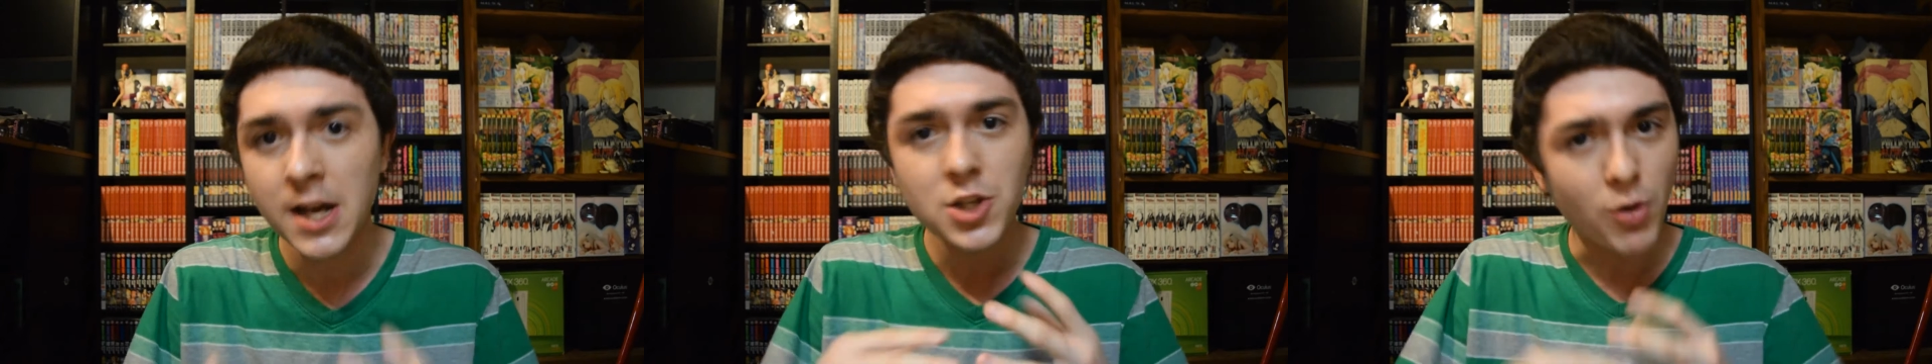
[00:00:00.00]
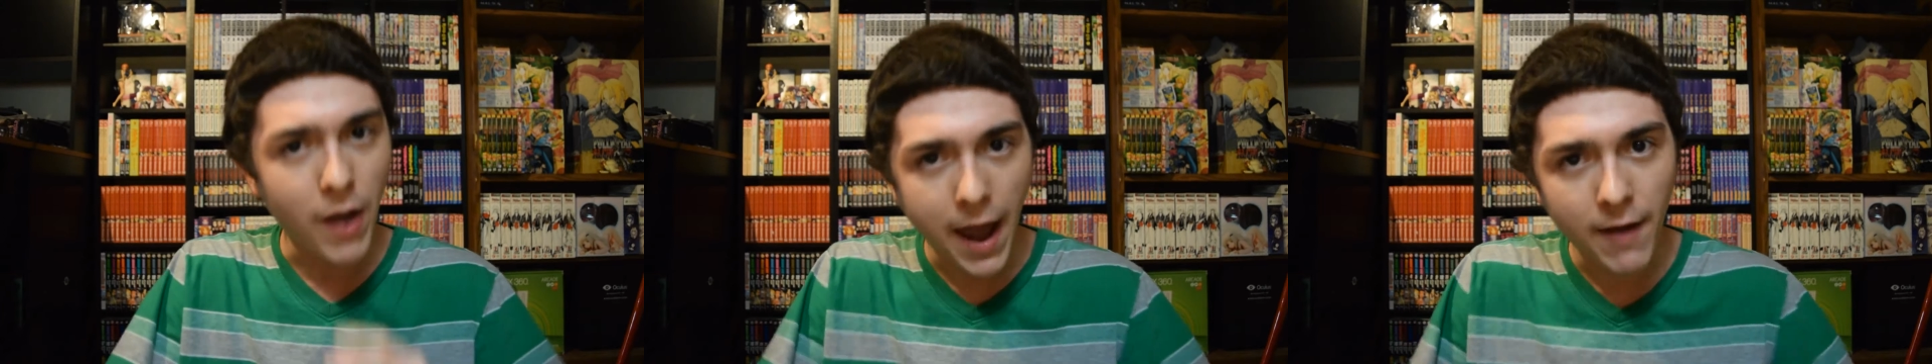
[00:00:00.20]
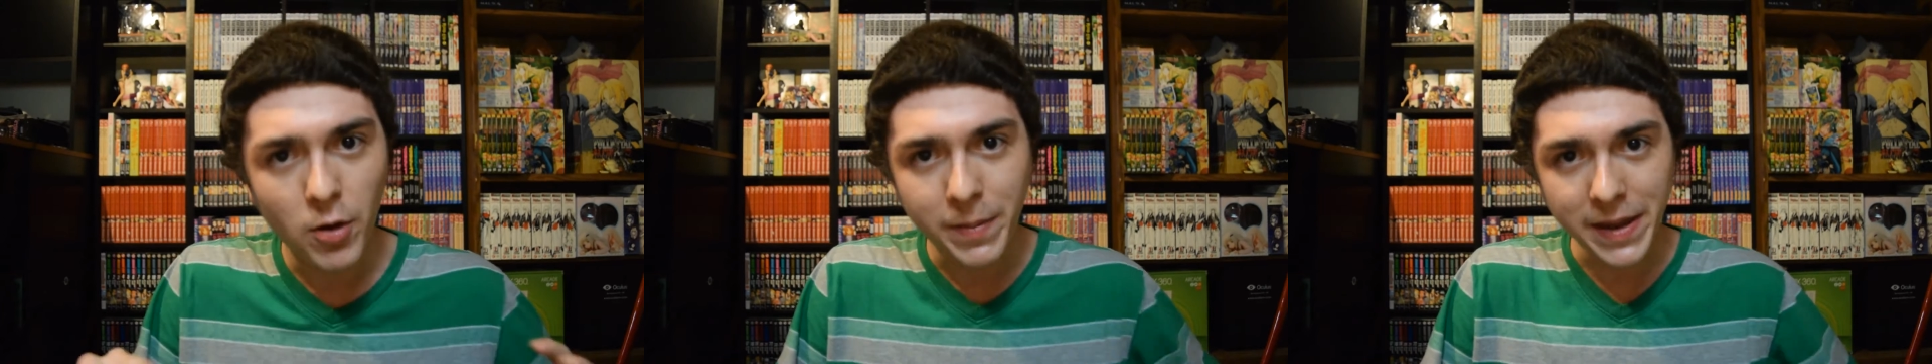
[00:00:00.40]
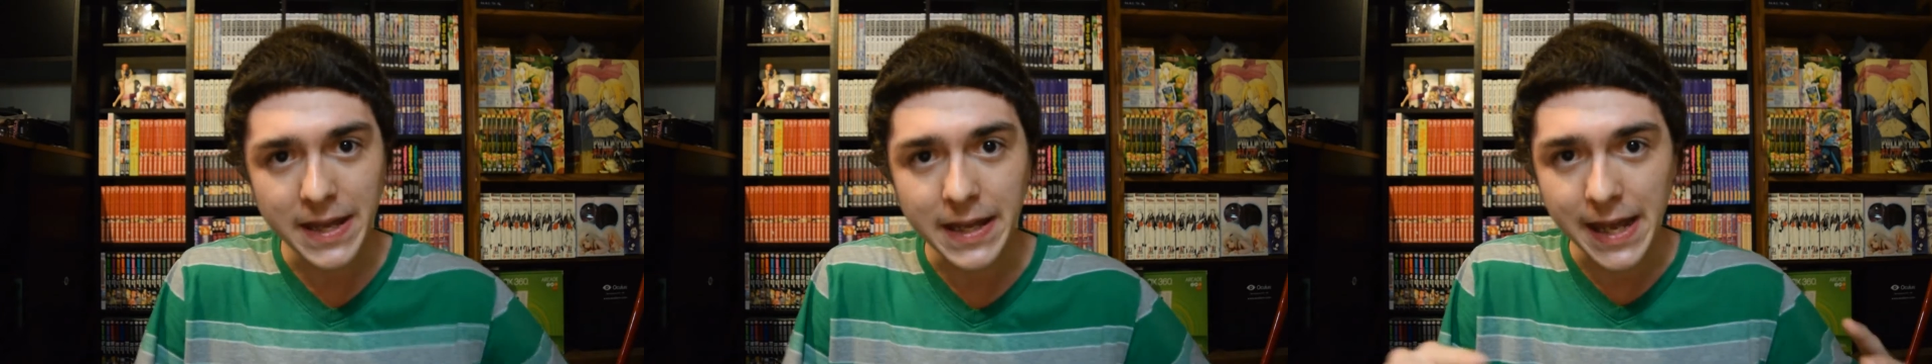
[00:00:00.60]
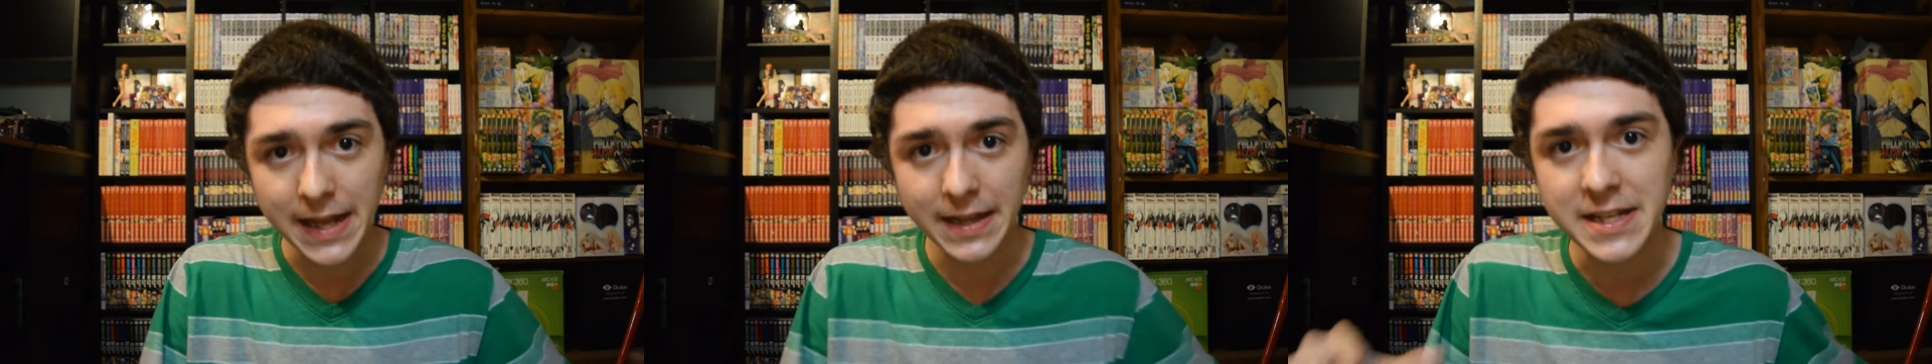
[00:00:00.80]
to ever
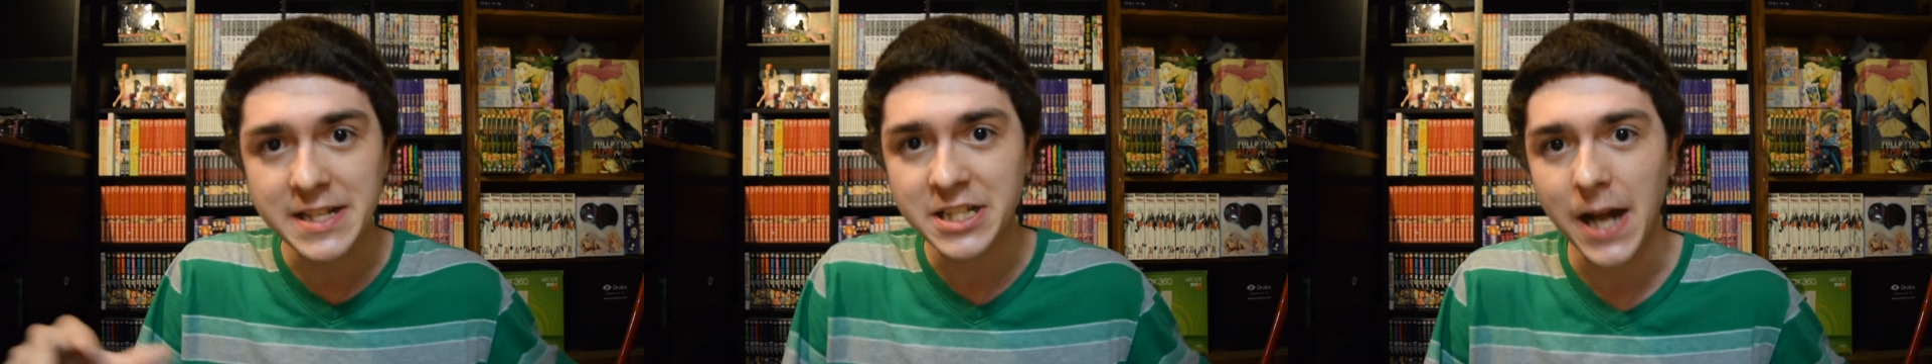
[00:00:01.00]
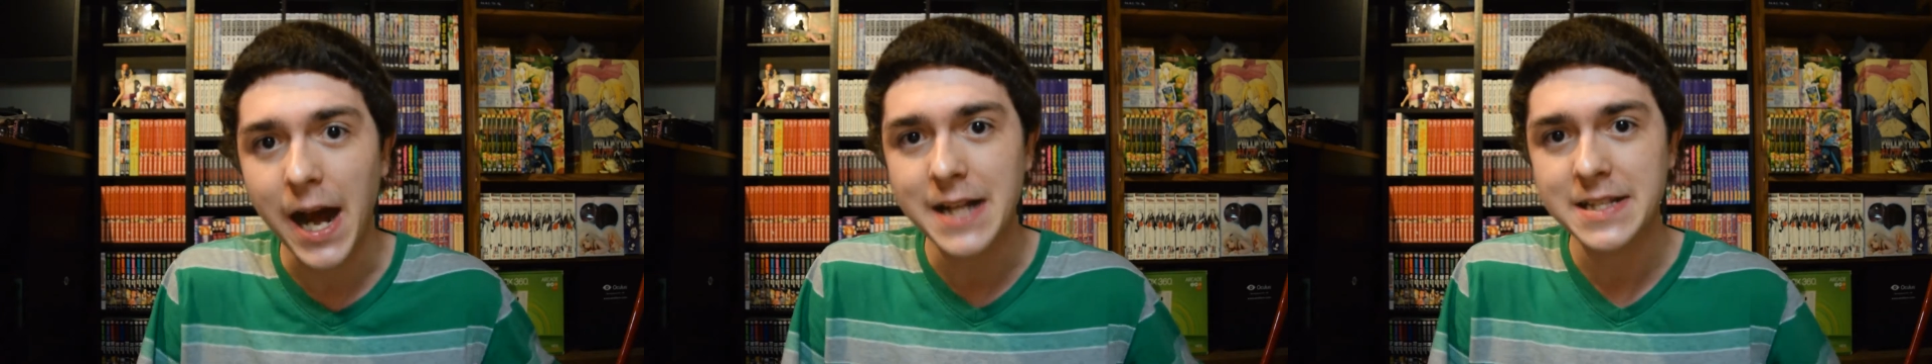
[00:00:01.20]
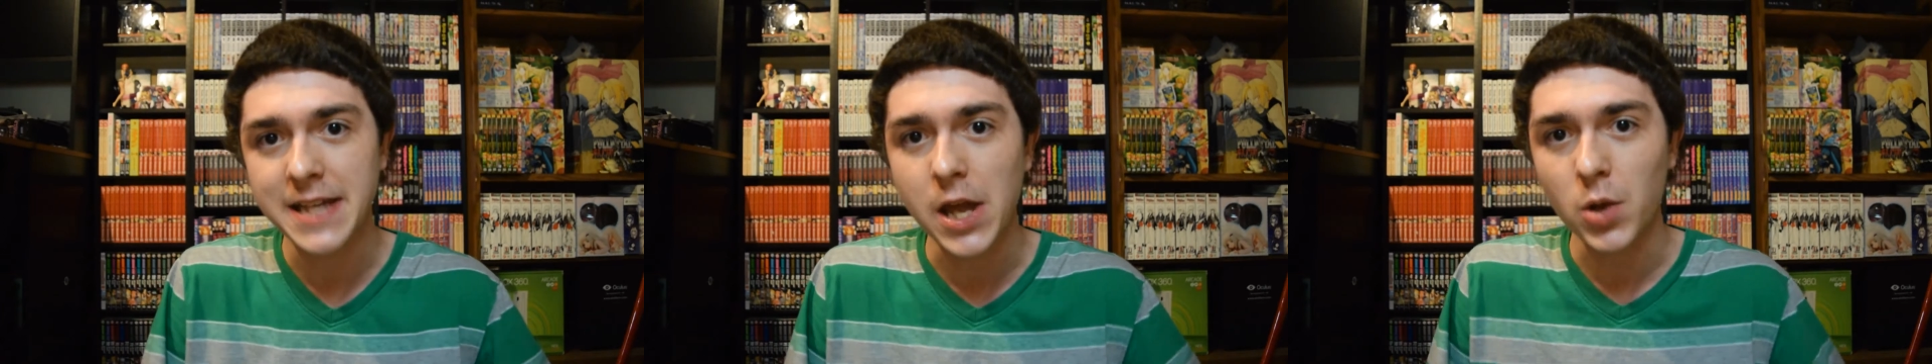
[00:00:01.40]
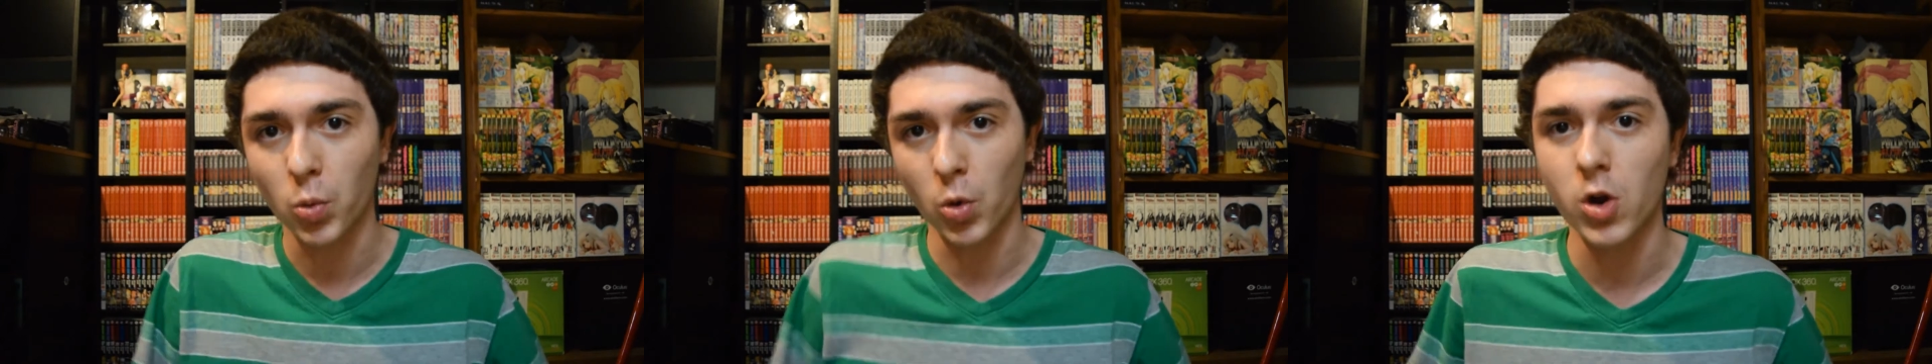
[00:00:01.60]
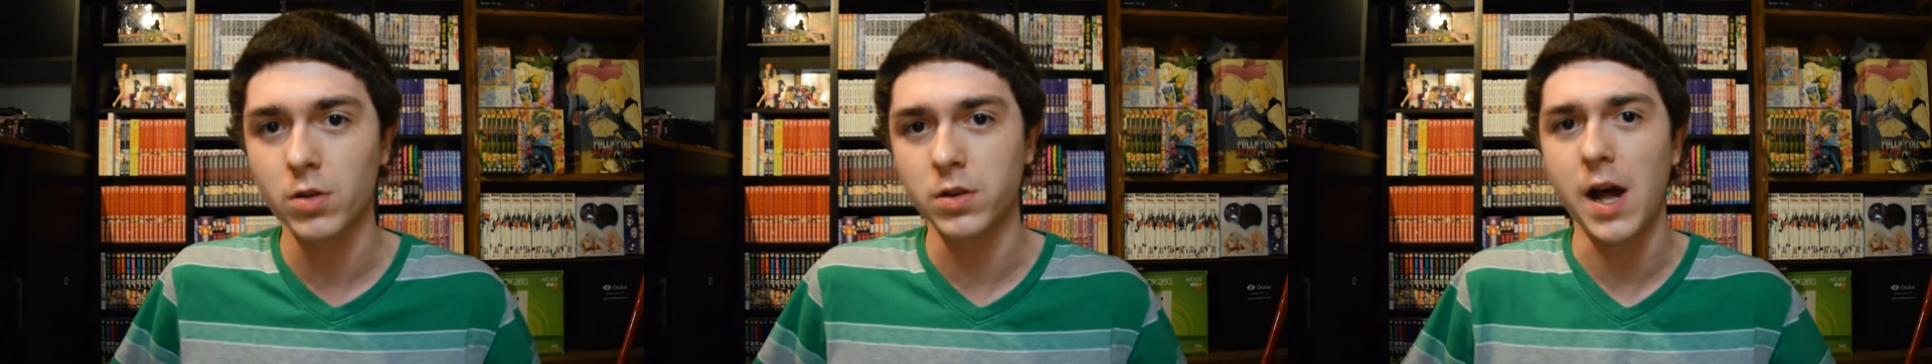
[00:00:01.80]
being in the Steins;Gate
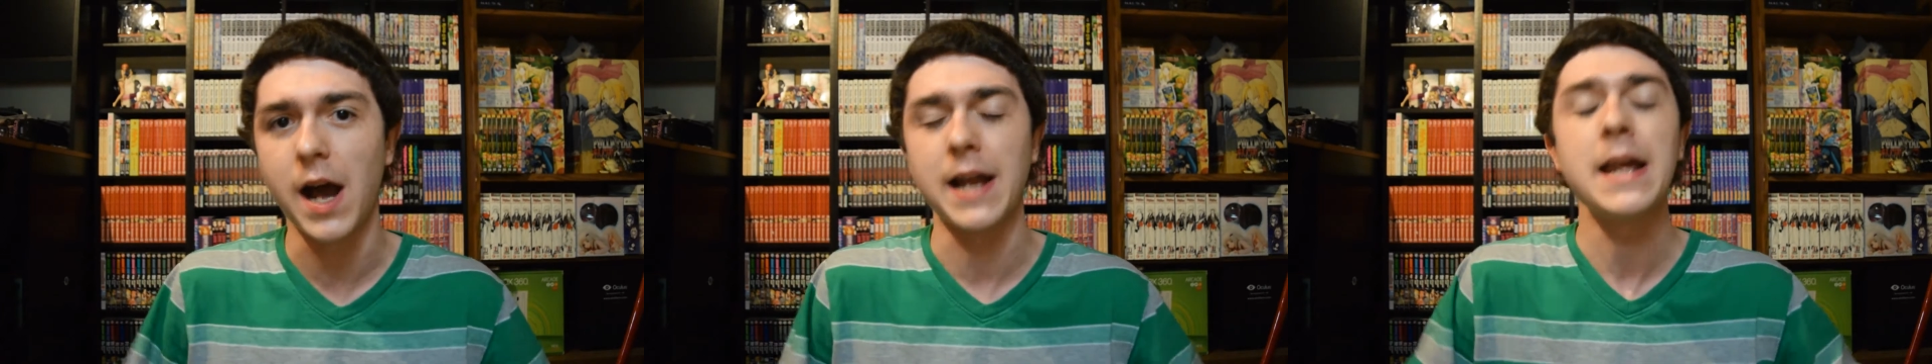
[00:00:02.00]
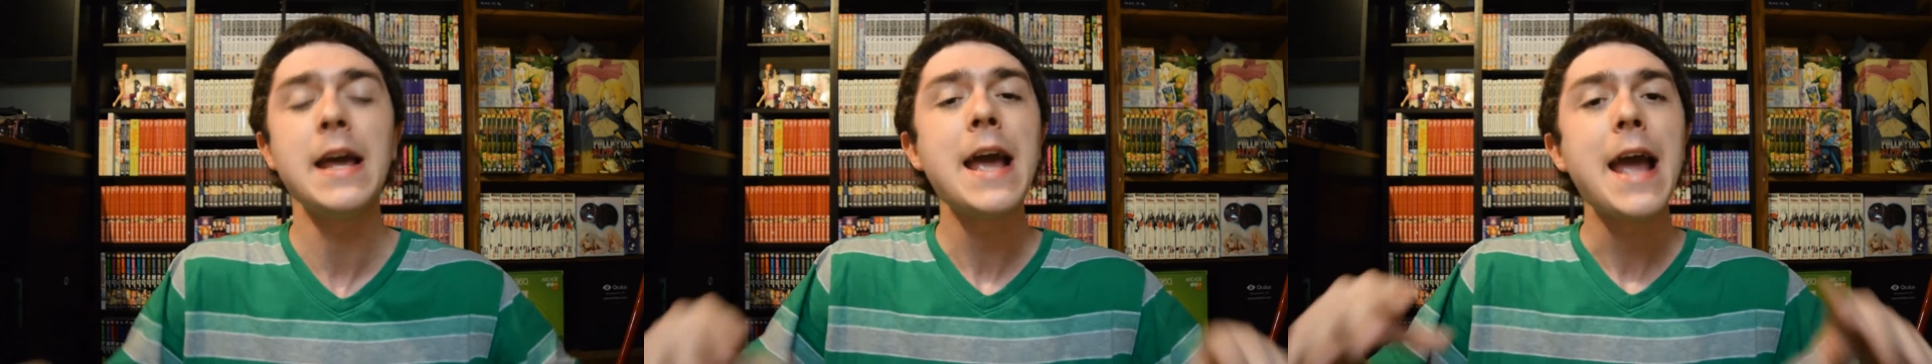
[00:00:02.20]
world line.